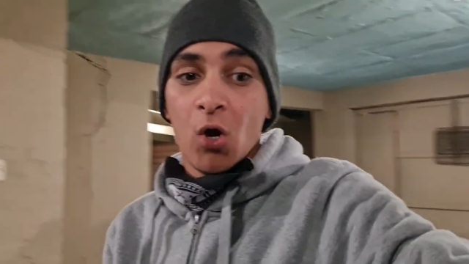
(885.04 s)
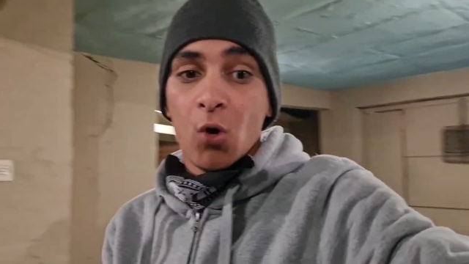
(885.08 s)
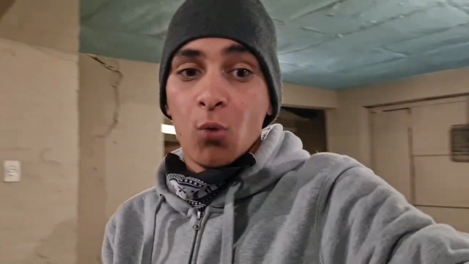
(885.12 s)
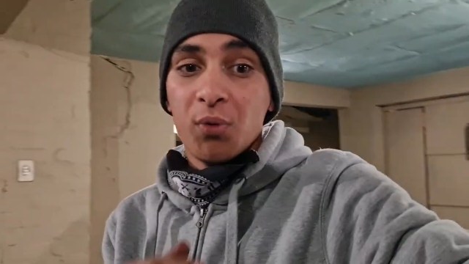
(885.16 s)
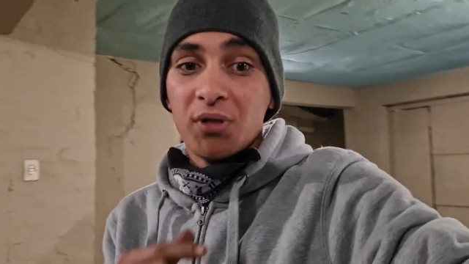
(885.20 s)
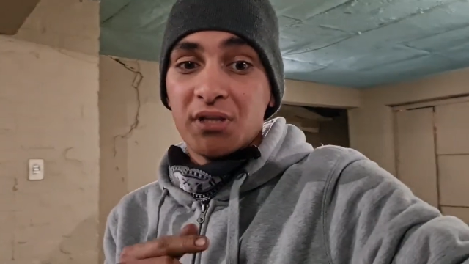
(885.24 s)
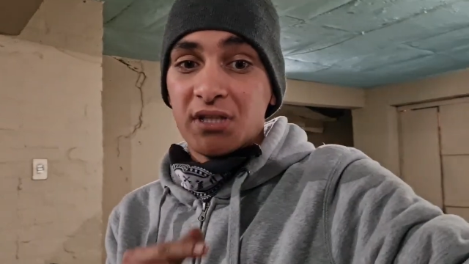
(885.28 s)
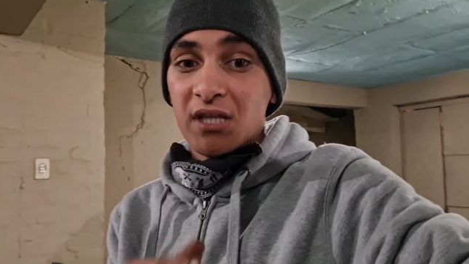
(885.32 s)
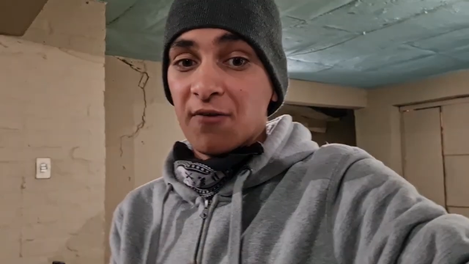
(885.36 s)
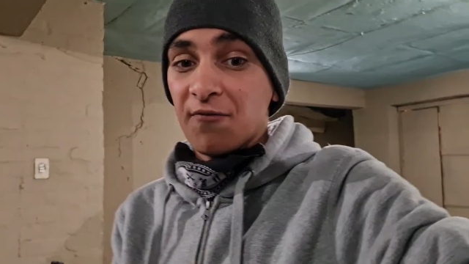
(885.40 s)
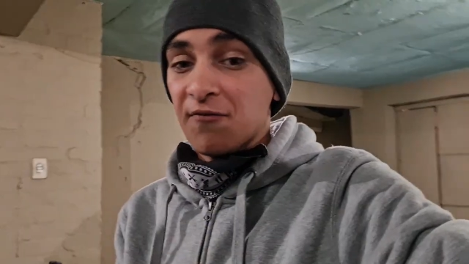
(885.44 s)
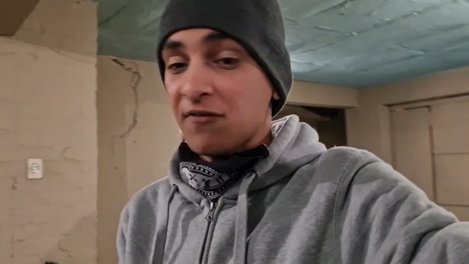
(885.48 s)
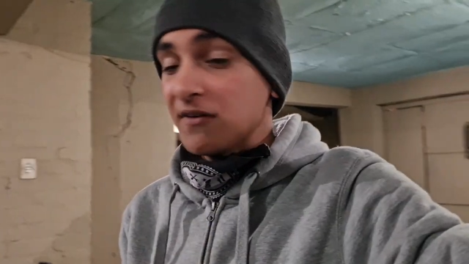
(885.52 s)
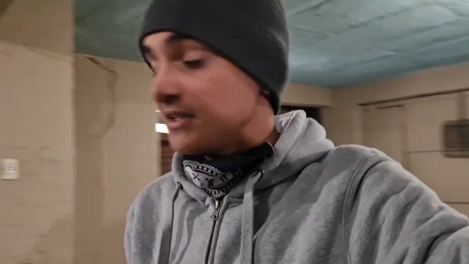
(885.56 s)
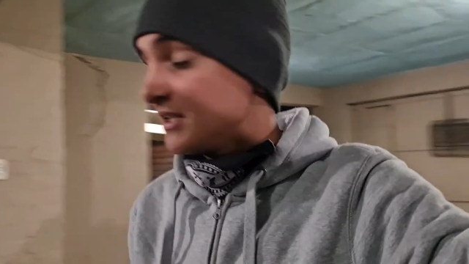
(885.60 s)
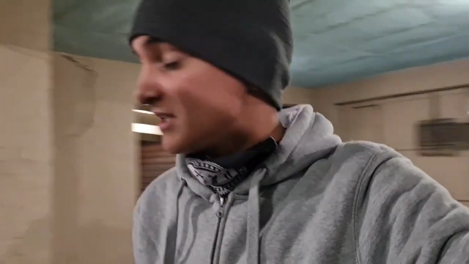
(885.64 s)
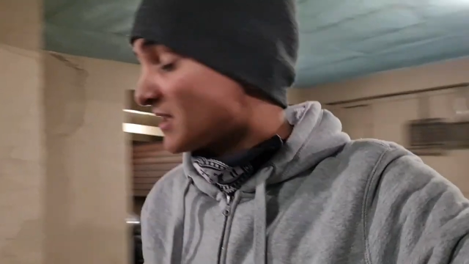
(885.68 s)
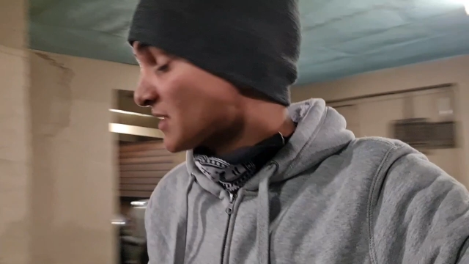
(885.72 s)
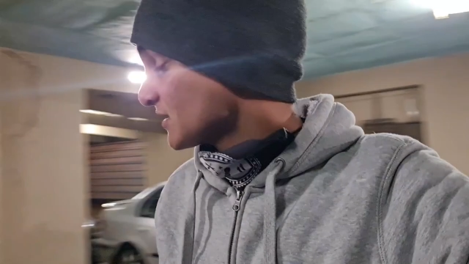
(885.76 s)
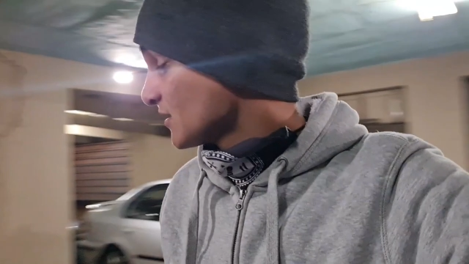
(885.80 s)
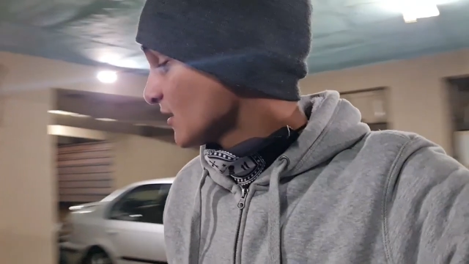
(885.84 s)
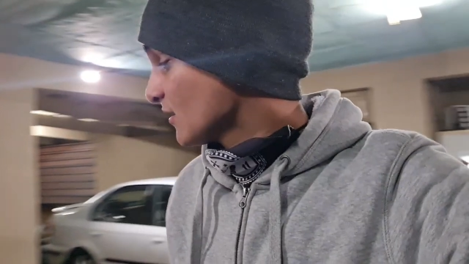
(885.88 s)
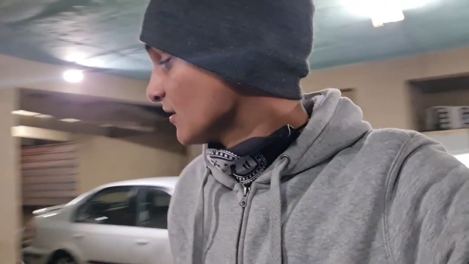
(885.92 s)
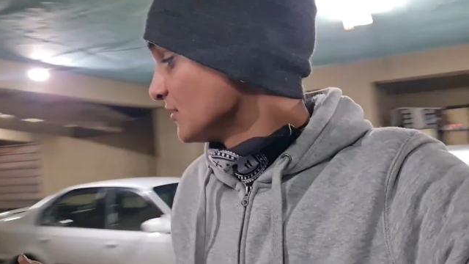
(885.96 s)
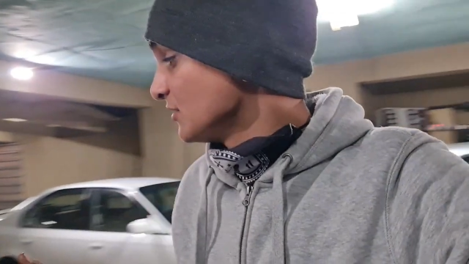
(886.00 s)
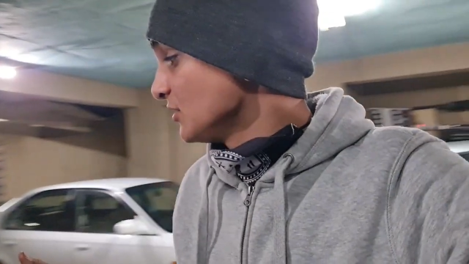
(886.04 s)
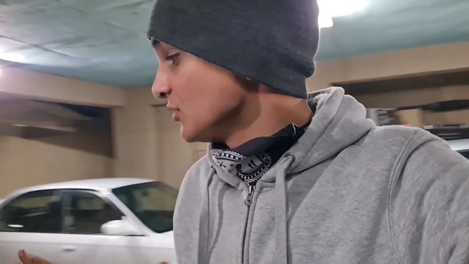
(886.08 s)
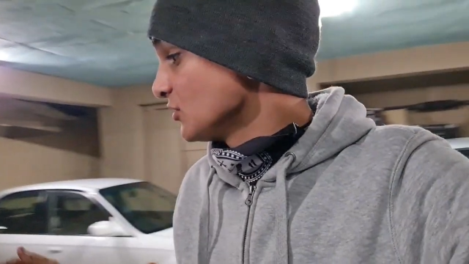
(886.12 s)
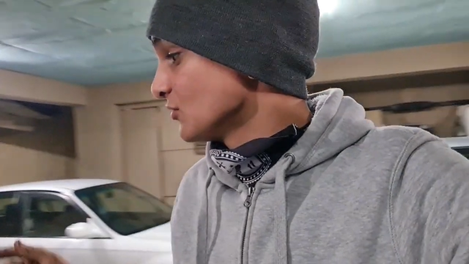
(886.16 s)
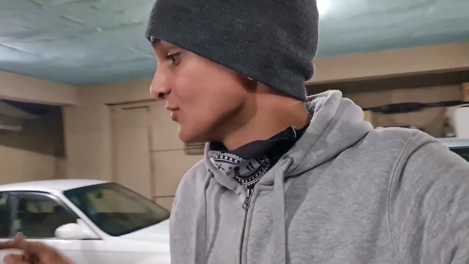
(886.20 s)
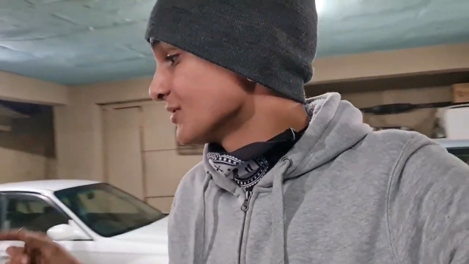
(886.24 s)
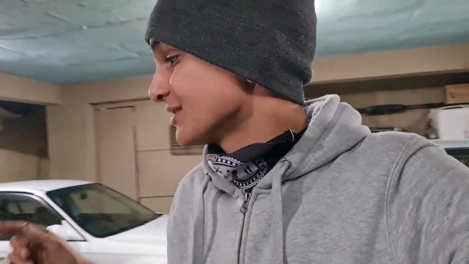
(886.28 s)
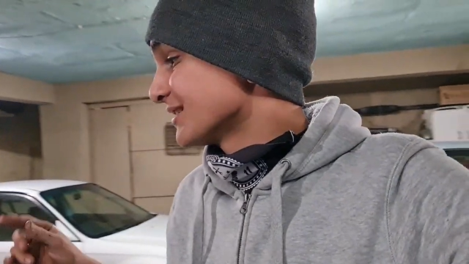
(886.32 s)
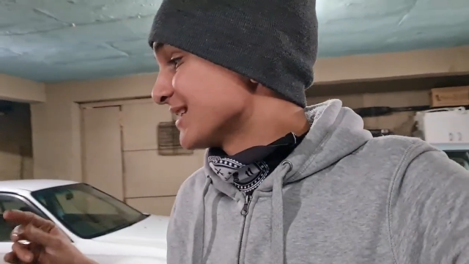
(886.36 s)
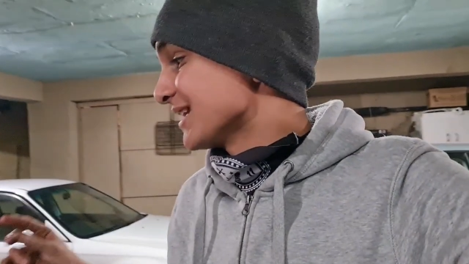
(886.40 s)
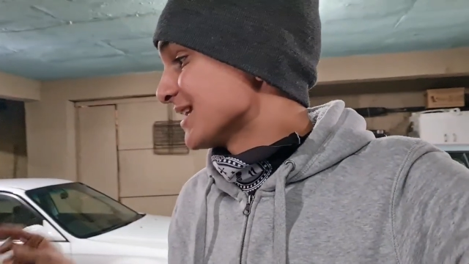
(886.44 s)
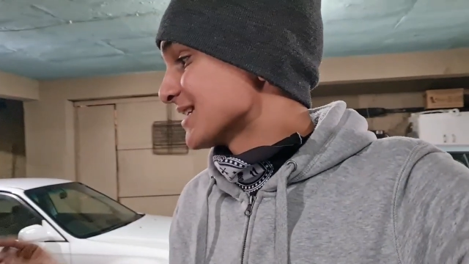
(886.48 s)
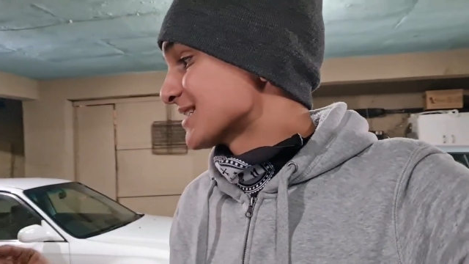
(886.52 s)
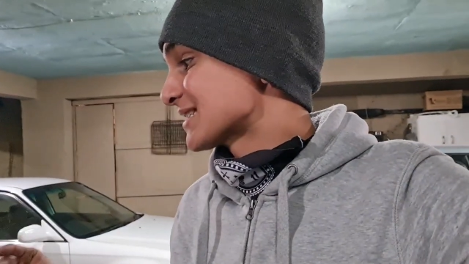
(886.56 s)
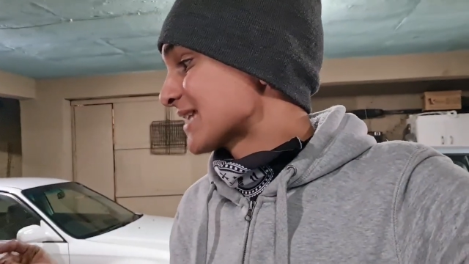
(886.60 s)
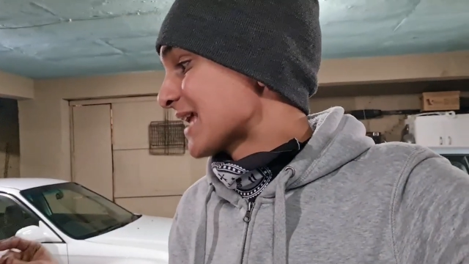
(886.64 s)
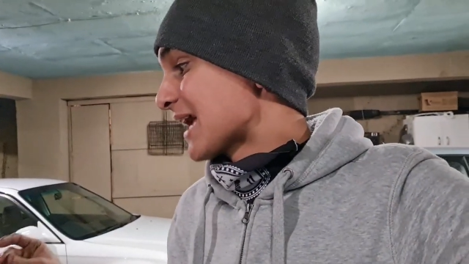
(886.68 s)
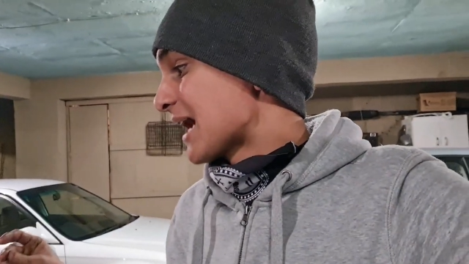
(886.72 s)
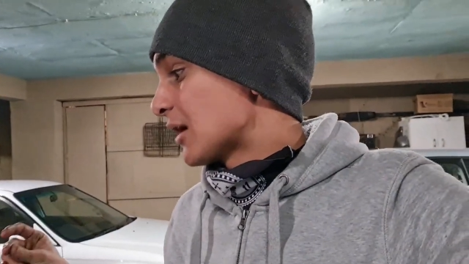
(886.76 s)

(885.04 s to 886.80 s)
We definitely still need to test